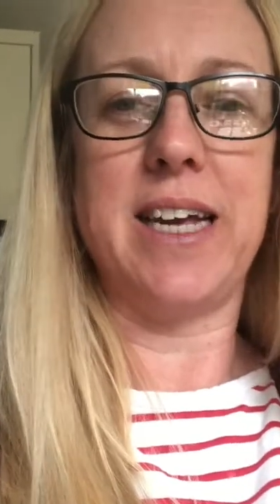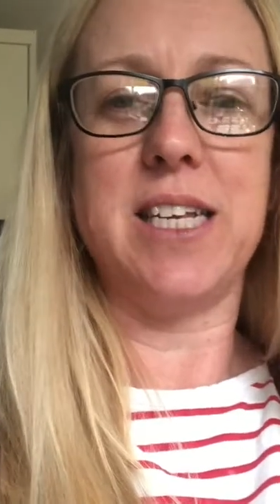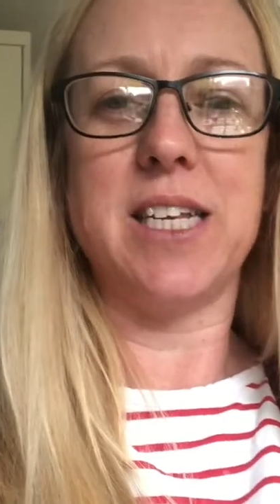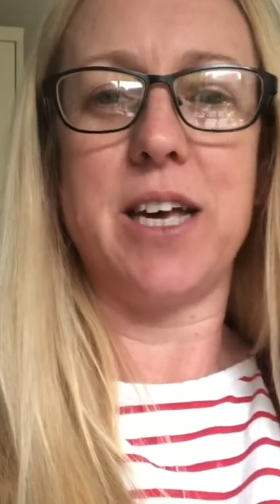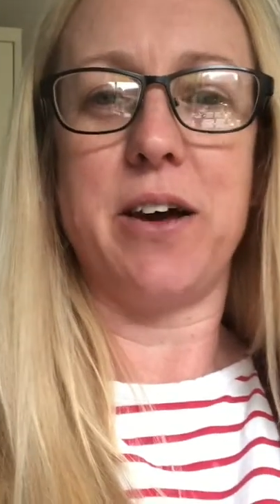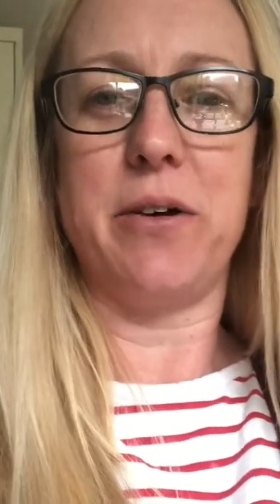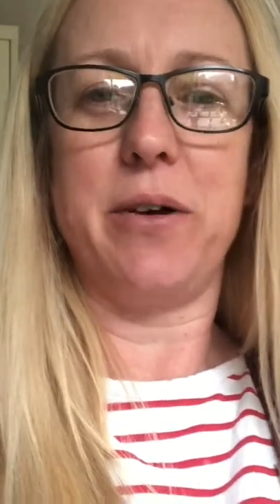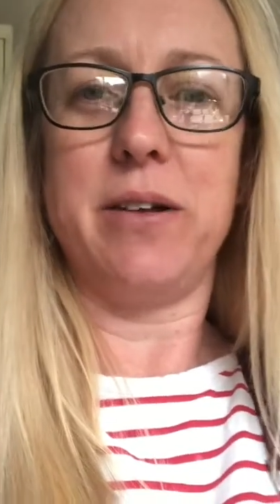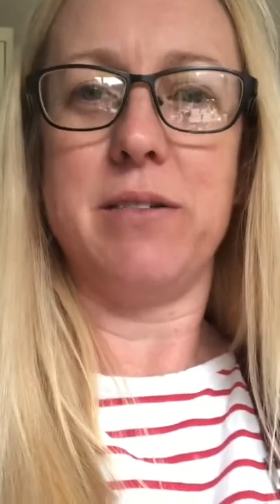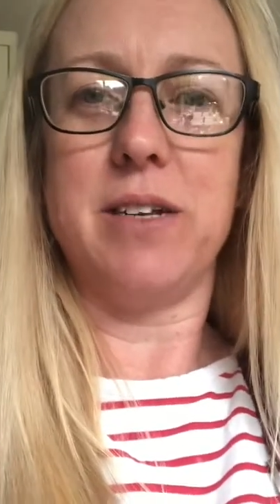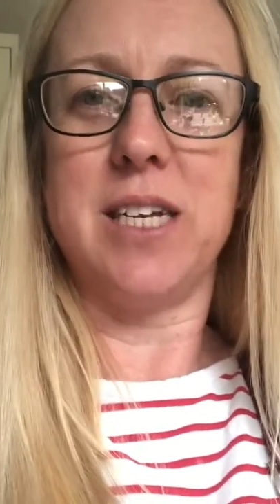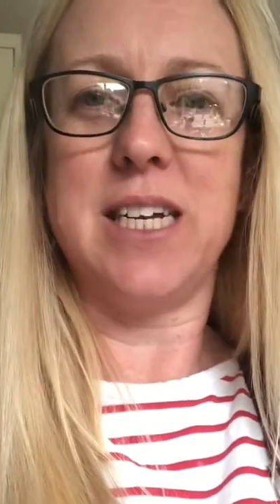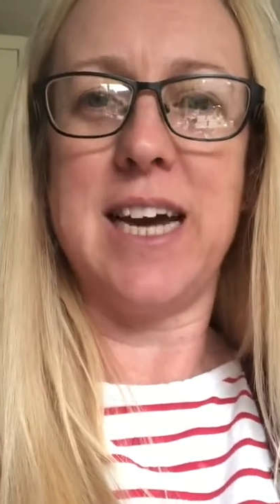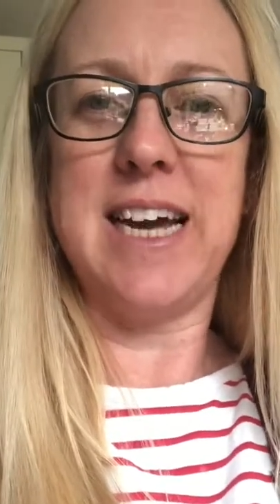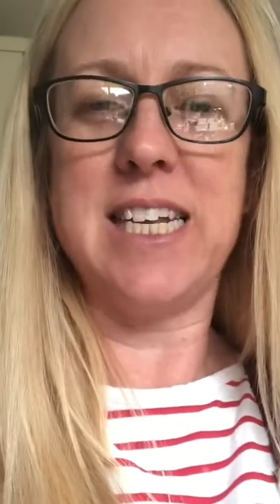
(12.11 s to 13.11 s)
so
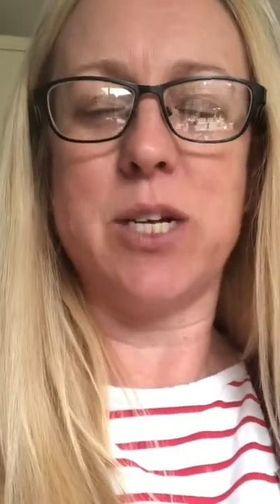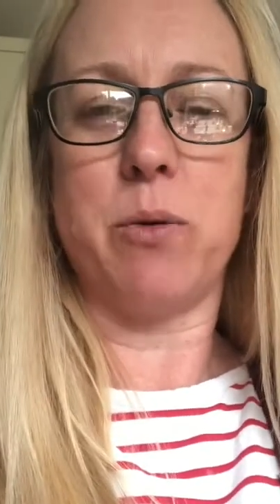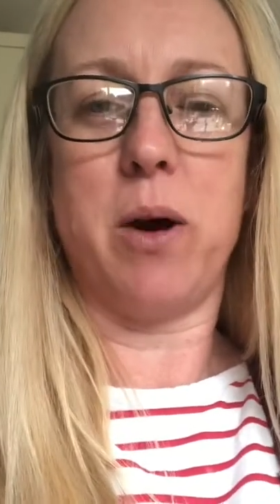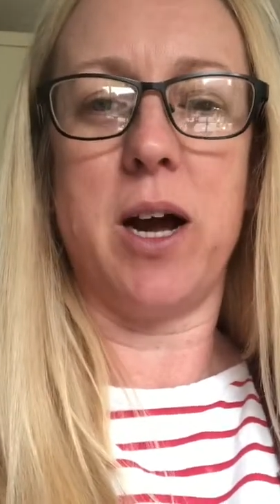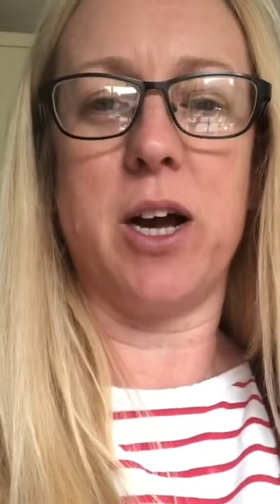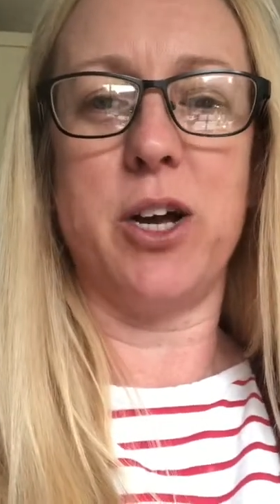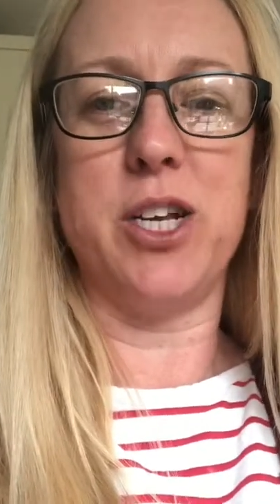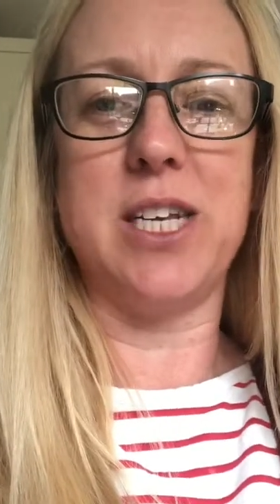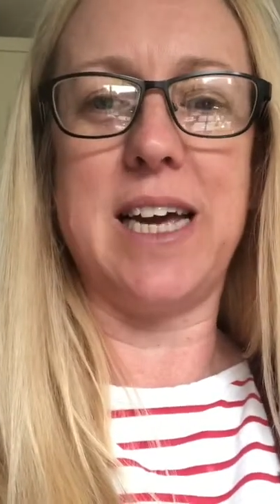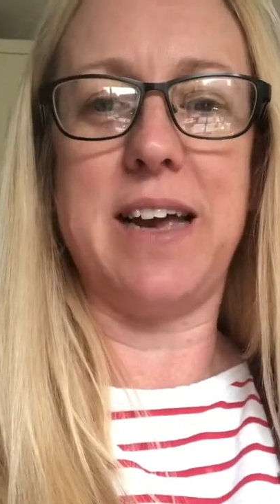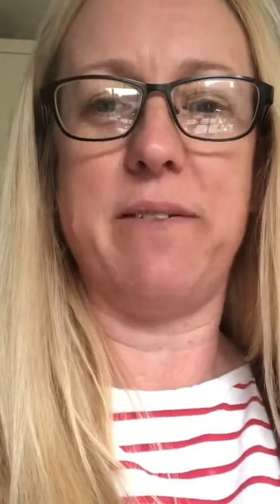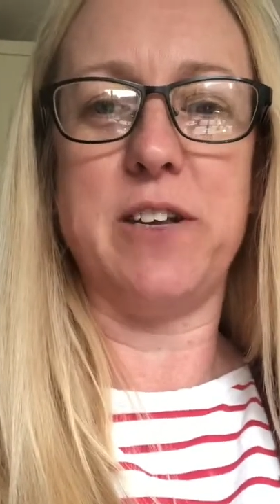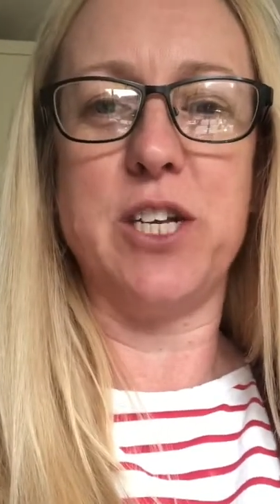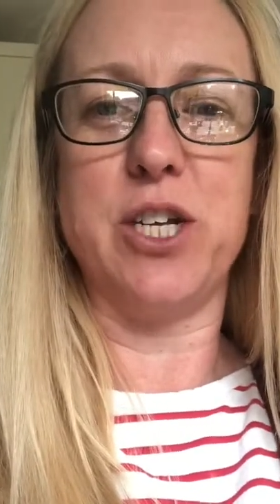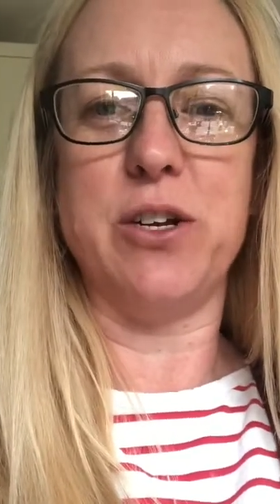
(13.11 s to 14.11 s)
today's quite a good day
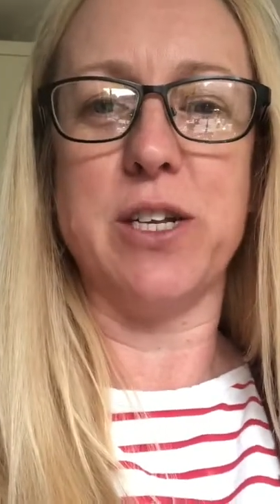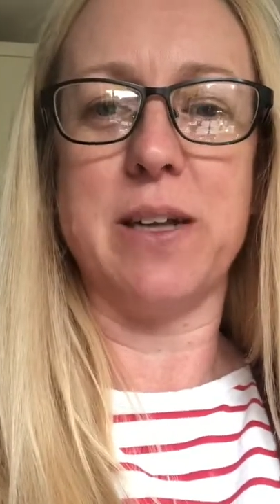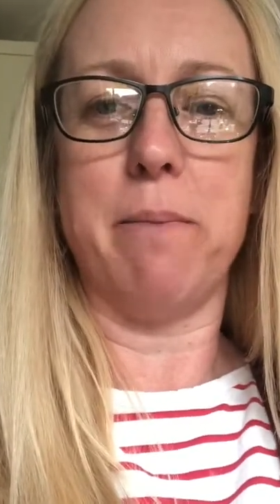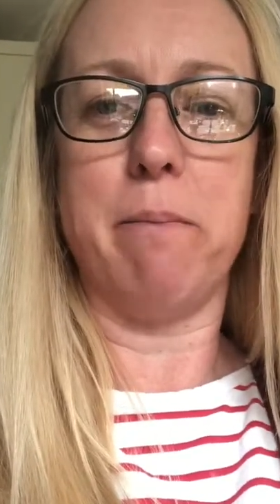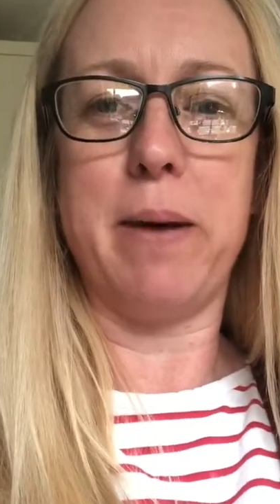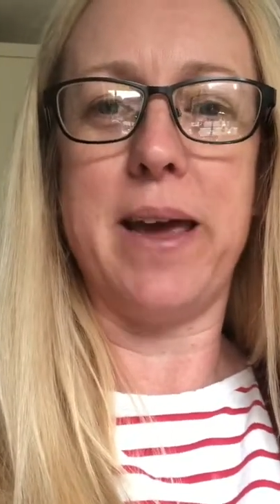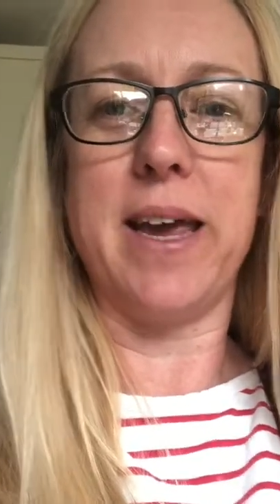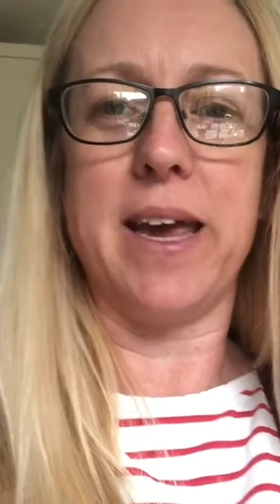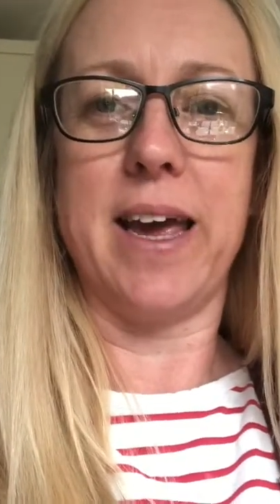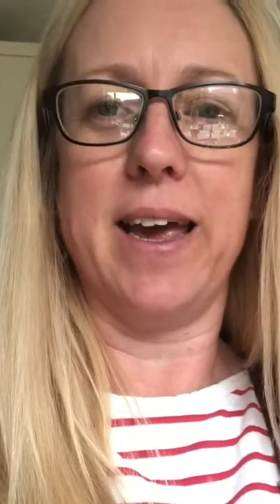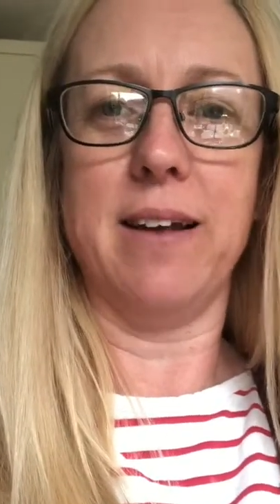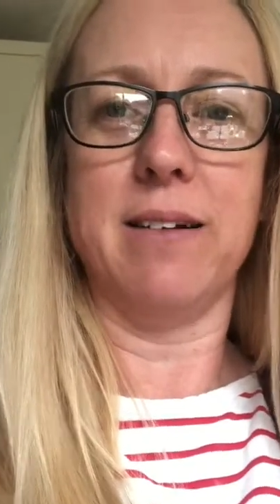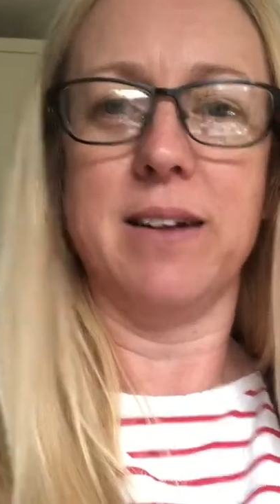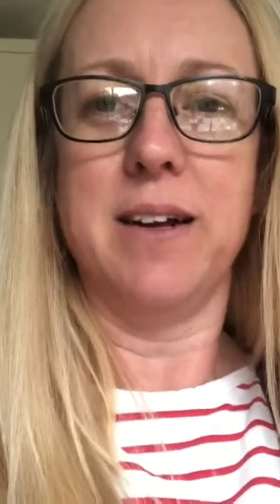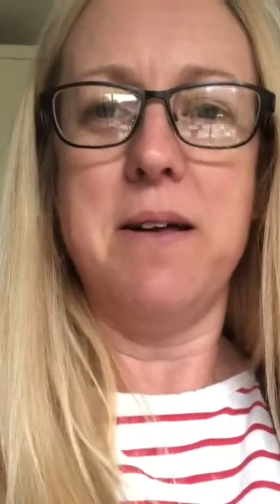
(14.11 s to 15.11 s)
to do some baking.